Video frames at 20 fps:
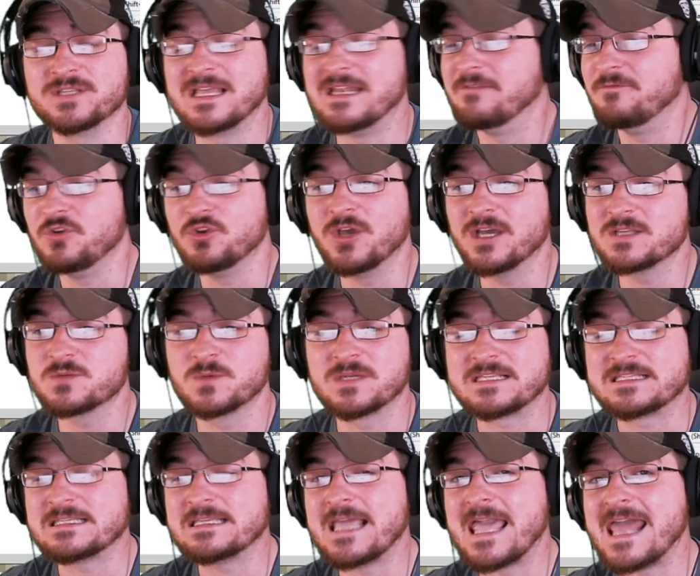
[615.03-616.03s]
And if you guys want to
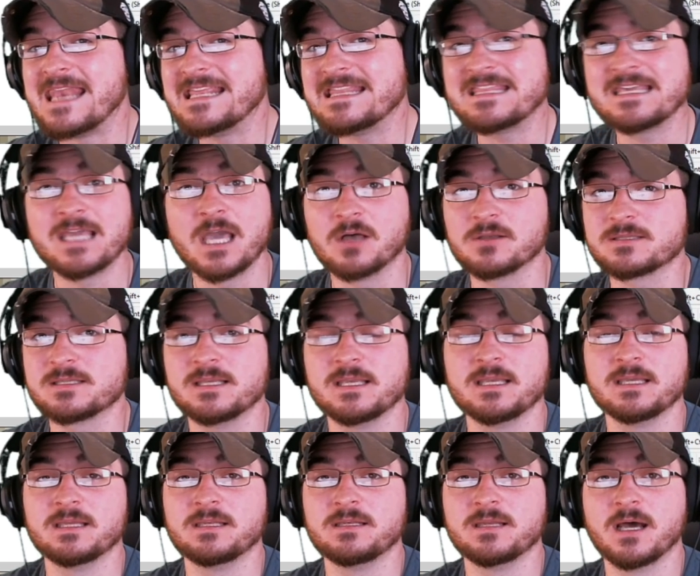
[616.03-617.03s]
see anything else
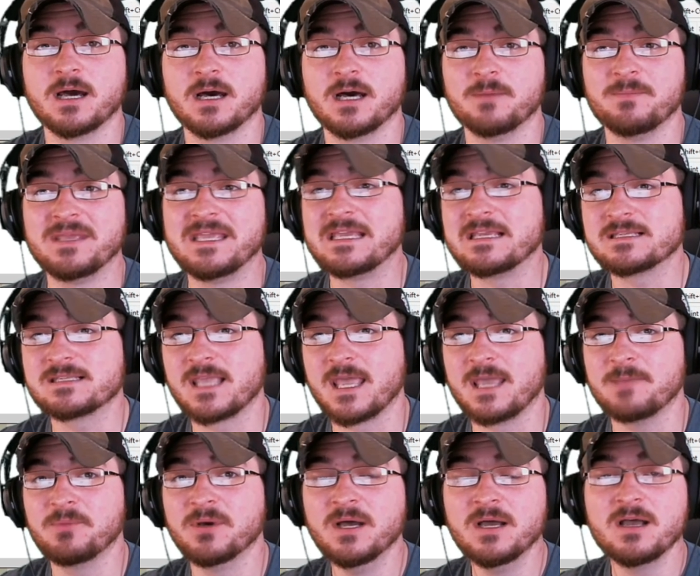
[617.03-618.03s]
in um, Inkscape,